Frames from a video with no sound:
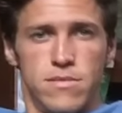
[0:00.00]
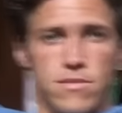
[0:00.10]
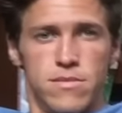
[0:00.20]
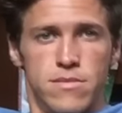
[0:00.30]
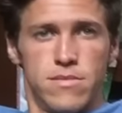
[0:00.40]

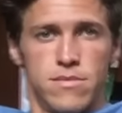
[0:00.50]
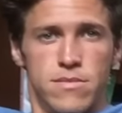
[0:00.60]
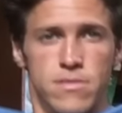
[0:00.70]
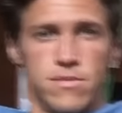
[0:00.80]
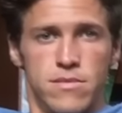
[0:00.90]

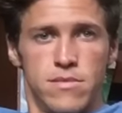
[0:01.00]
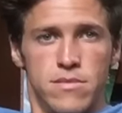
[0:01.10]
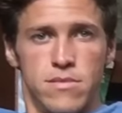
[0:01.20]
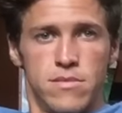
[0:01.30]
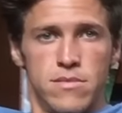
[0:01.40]

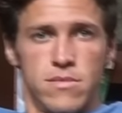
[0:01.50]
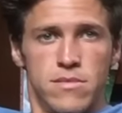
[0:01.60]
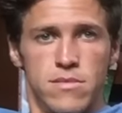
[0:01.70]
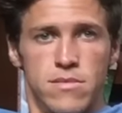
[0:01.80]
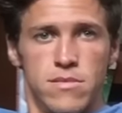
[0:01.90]

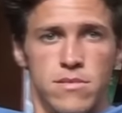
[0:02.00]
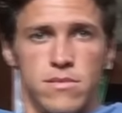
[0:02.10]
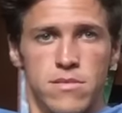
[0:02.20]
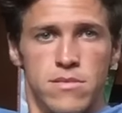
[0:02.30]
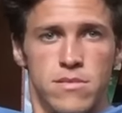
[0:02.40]

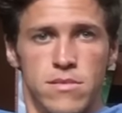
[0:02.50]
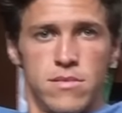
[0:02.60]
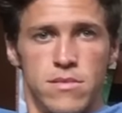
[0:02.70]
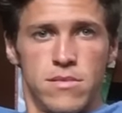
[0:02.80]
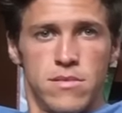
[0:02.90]

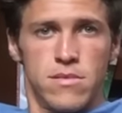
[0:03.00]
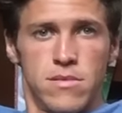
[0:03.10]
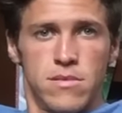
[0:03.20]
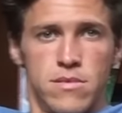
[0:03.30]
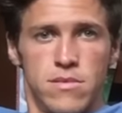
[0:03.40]

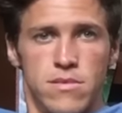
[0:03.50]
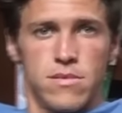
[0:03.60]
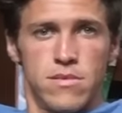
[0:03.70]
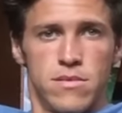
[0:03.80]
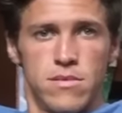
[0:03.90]

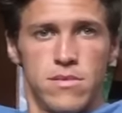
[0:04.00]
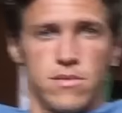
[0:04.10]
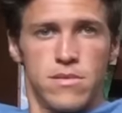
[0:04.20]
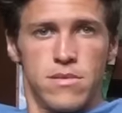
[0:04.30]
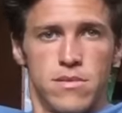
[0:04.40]

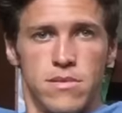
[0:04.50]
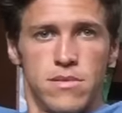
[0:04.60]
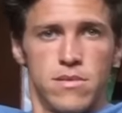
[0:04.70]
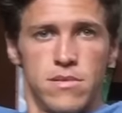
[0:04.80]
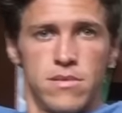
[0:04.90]

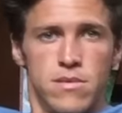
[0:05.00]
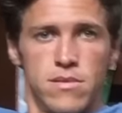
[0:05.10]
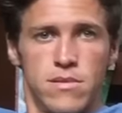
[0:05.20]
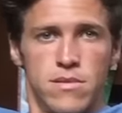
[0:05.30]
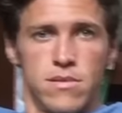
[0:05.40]

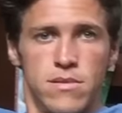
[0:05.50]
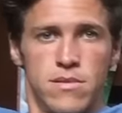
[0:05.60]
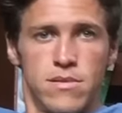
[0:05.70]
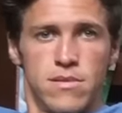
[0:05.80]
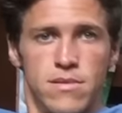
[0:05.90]

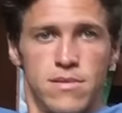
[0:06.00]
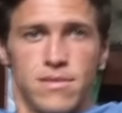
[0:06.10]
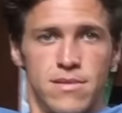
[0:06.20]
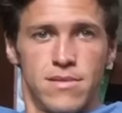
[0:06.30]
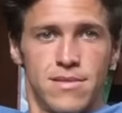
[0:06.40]
No words are spoken by the person on screen.